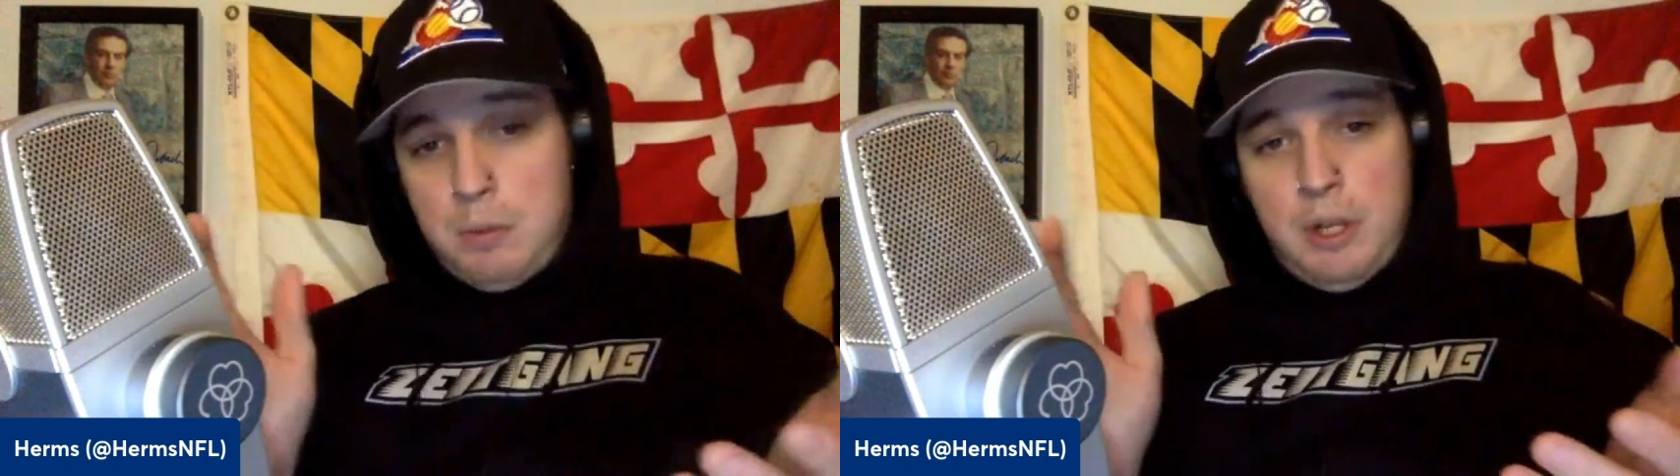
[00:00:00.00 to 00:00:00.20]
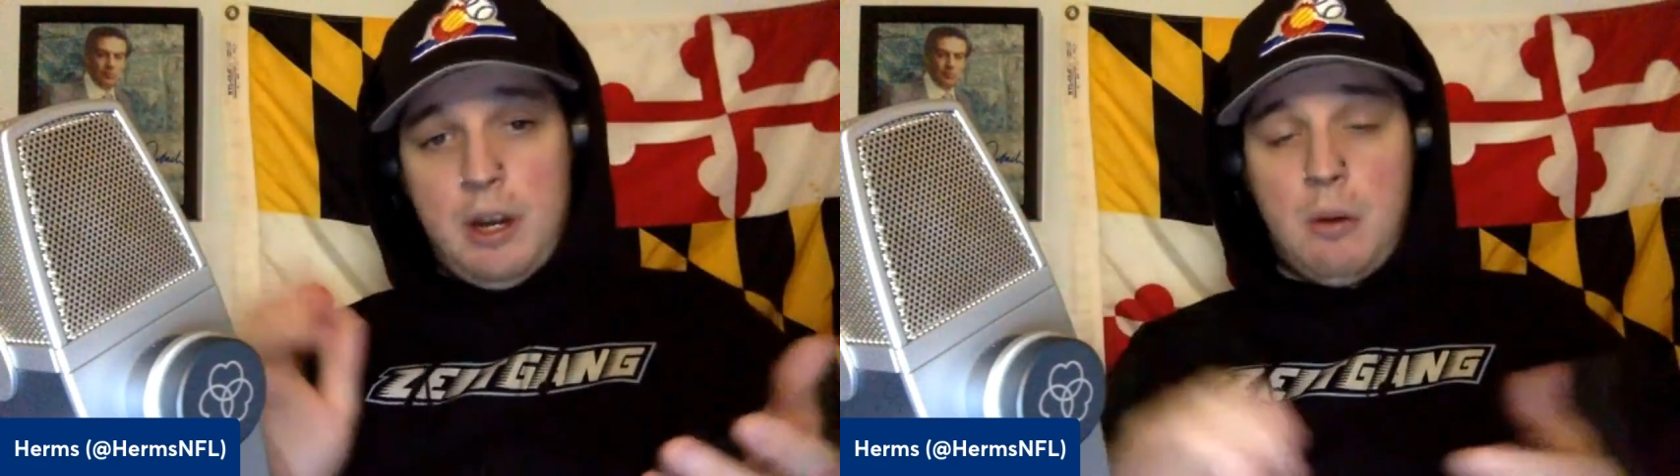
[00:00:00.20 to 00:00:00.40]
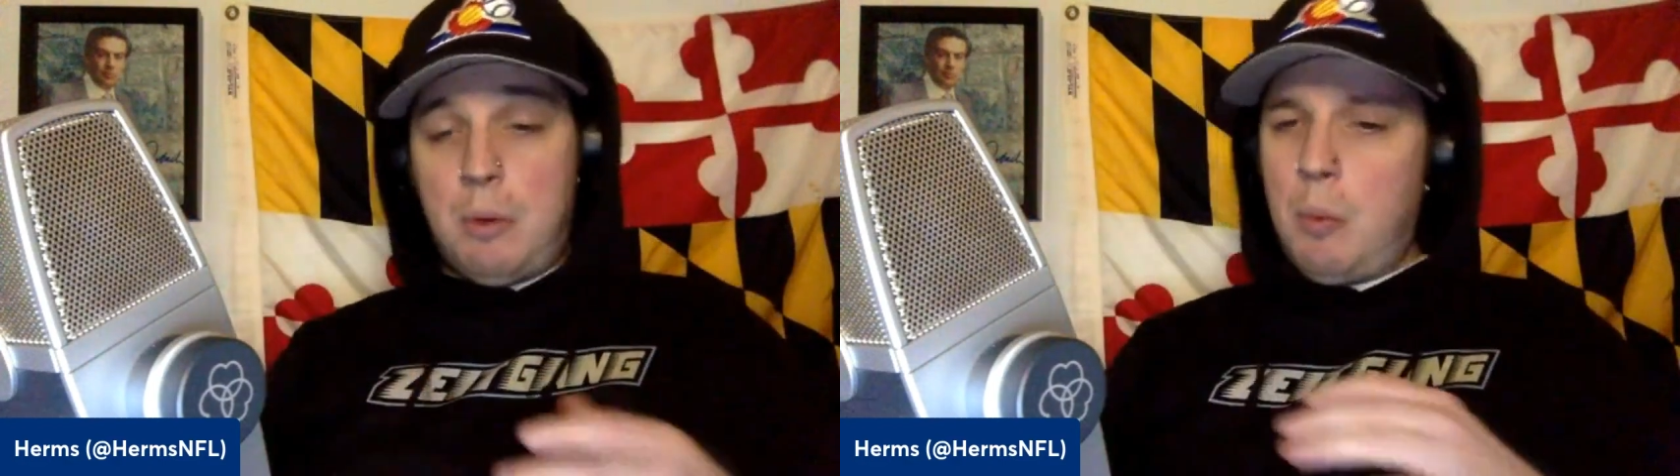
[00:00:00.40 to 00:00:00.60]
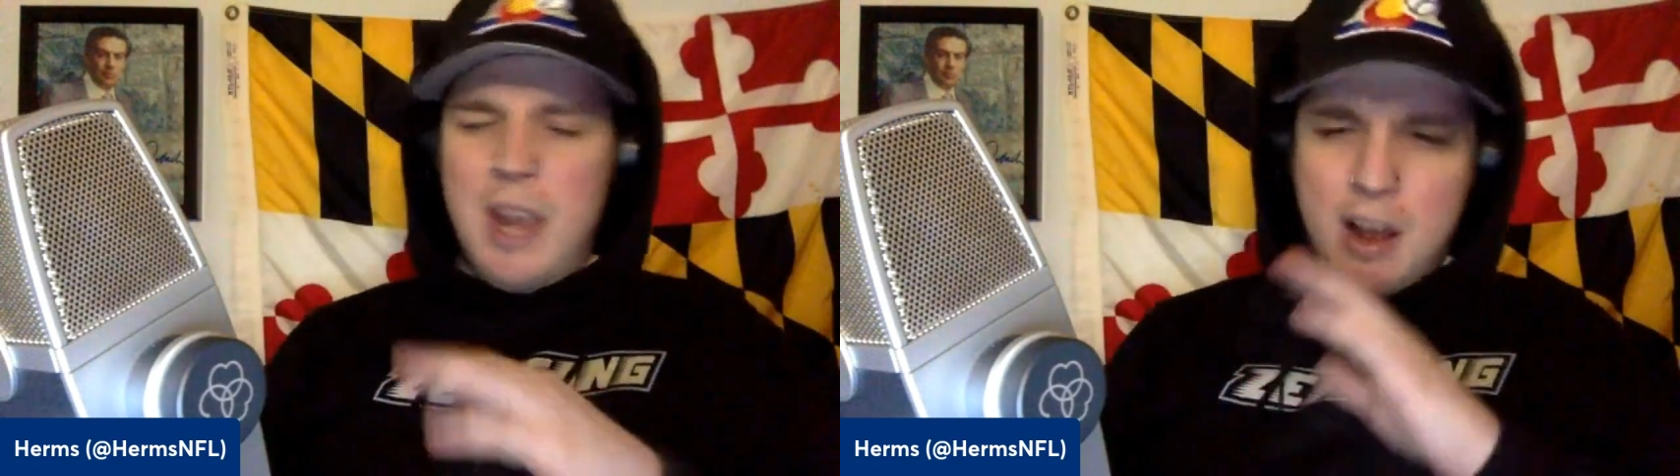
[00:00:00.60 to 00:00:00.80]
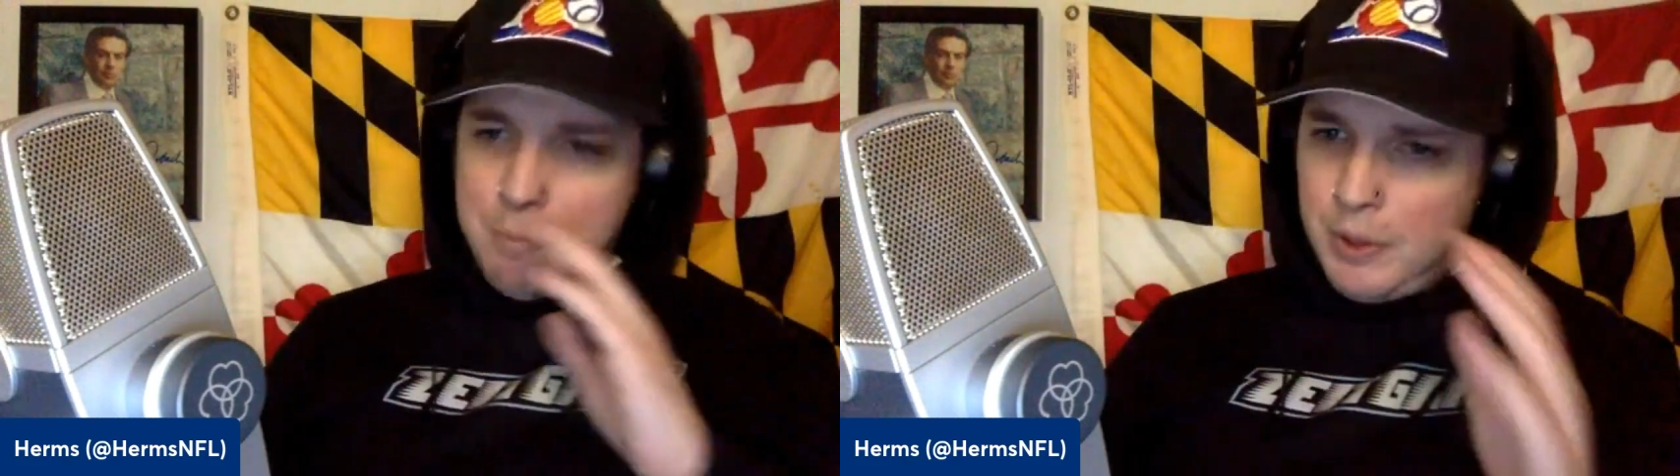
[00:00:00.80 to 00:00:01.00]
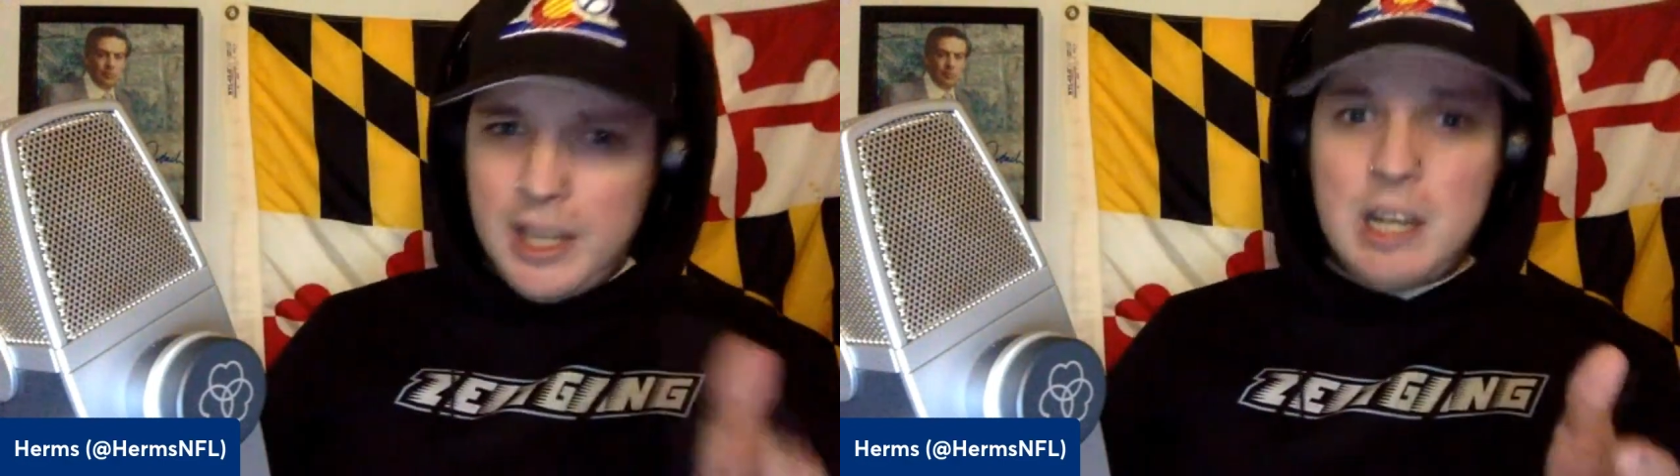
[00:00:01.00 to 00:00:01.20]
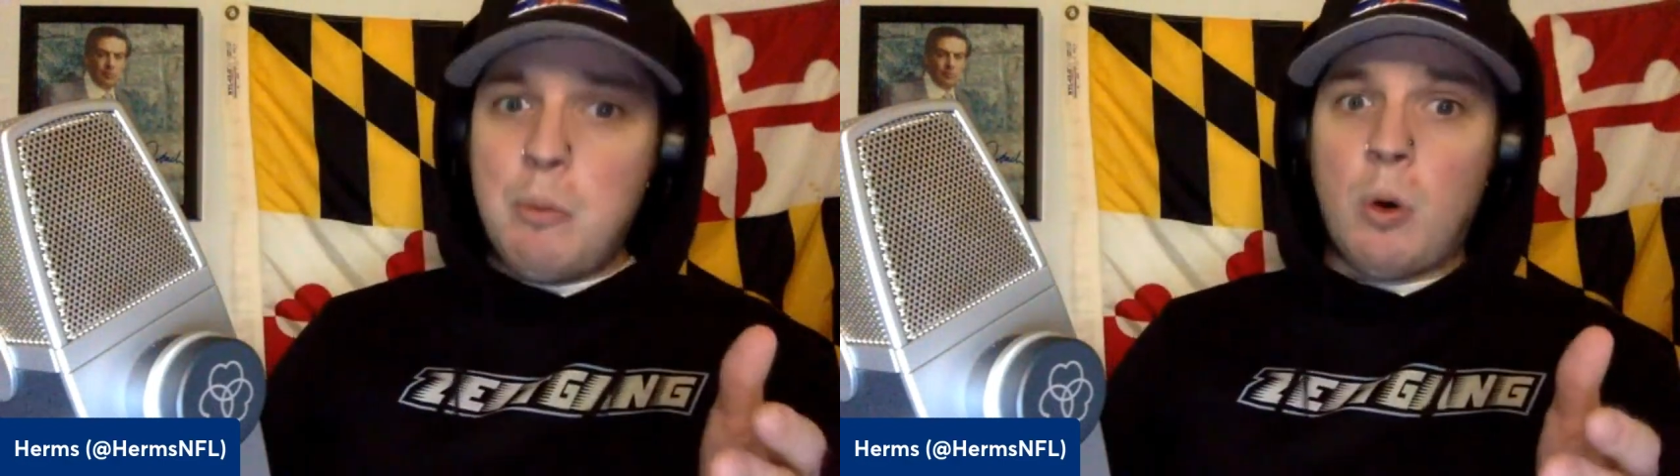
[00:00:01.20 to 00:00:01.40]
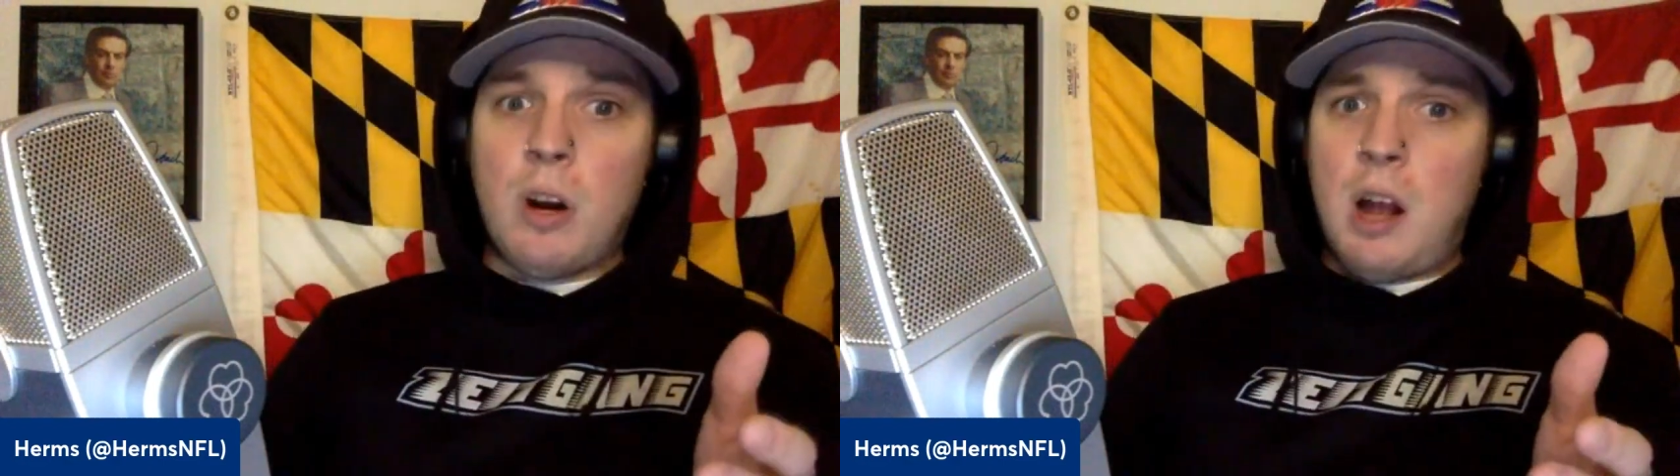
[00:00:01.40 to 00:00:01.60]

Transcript: player. But we have plenty more